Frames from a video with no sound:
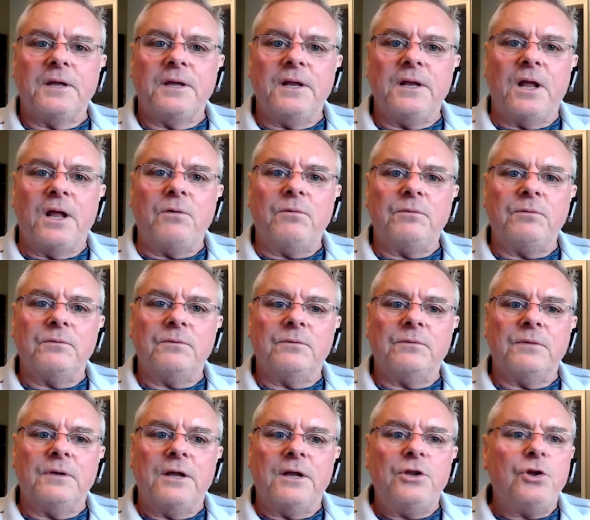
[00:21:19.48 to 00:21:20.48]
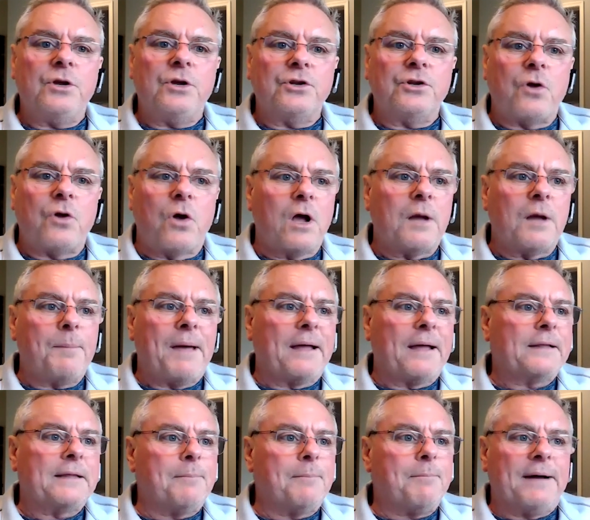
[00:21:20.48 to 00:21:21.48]
and you could talk
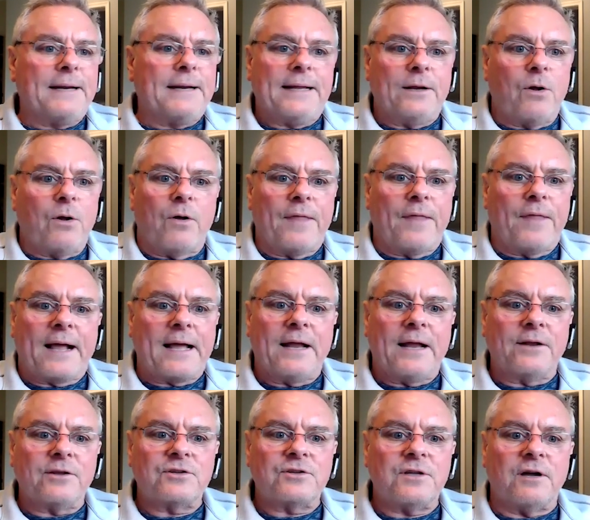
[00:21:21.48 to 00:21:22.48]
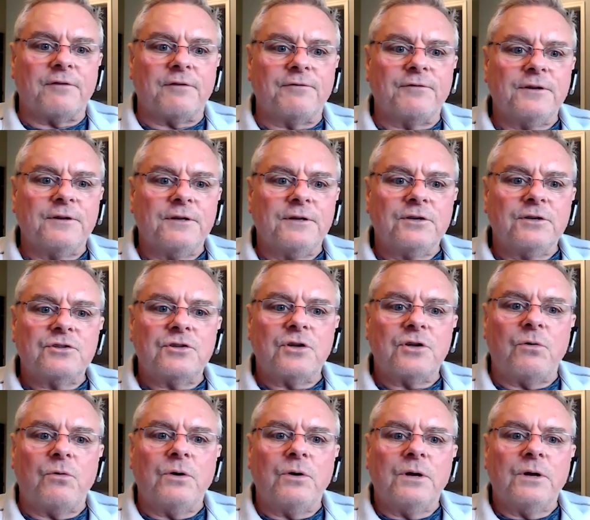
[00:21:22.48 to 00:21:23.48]
about the money and all that kind of stuff.
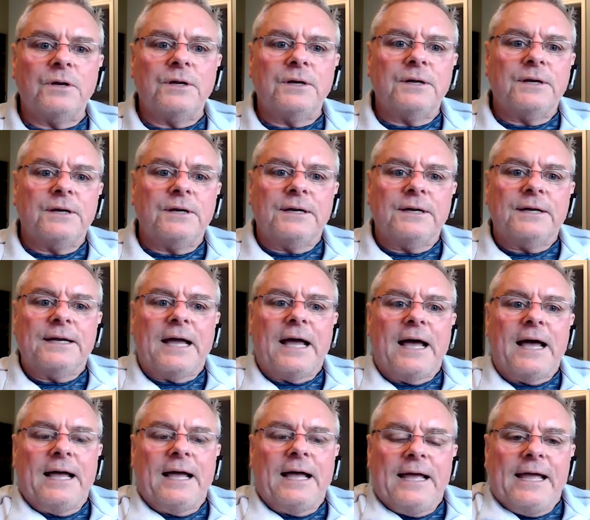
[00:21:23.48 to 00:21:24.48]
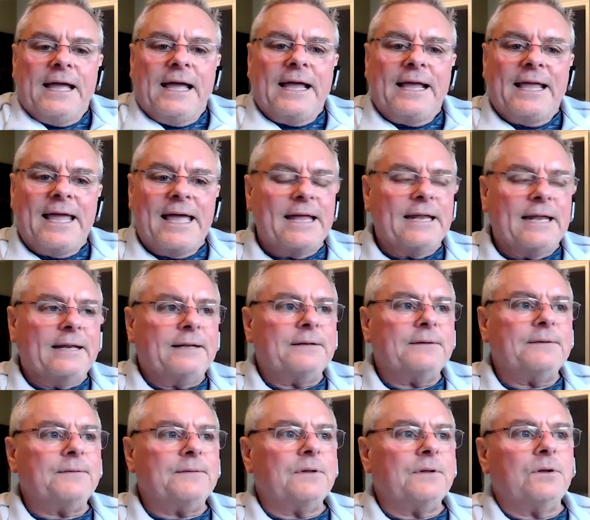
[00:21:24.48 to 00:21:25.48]
So again,
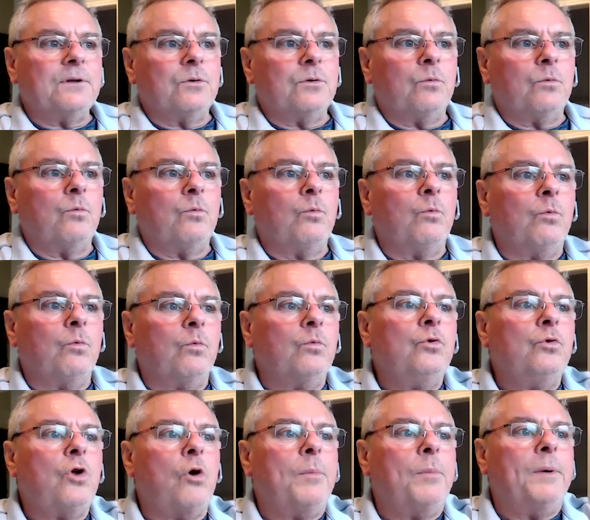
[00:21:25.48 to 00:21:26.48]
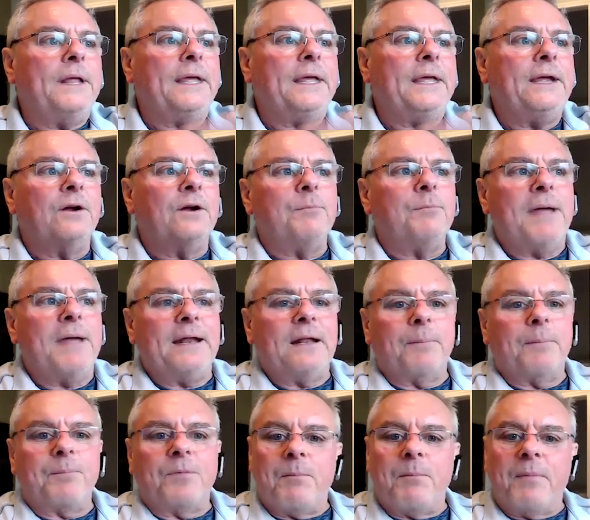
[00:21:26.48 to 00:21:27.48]
nobody here
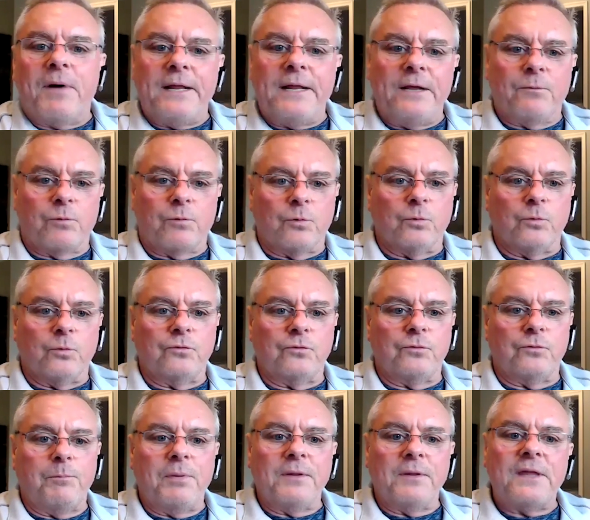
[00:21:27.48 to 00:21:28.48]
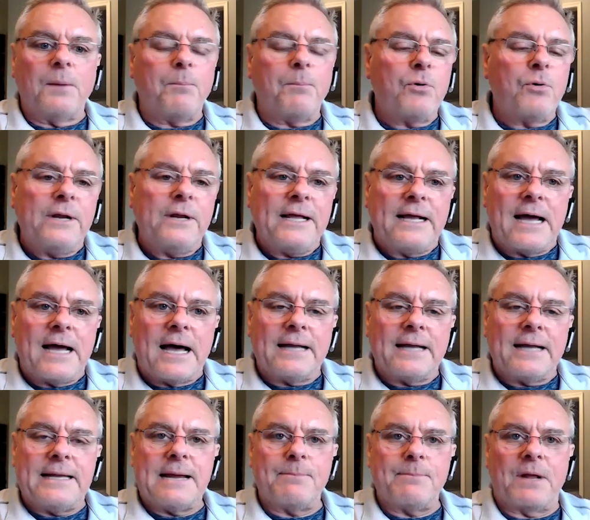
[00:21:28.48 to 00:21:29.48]
made up the money rules, but they're pretty
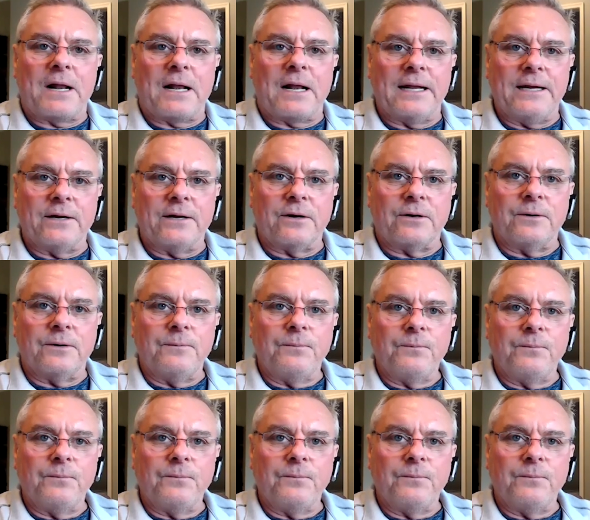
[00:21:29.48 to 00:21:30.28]
goddamn clear.